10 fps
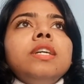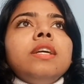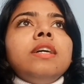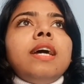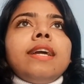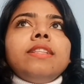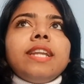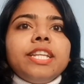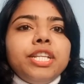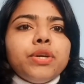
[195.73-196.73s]
either
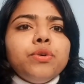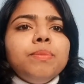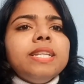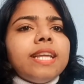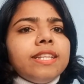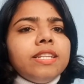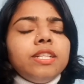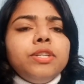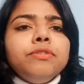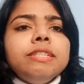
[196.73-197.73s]
any equipment,
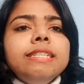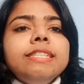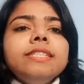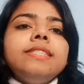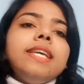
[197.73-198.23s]
any utilities,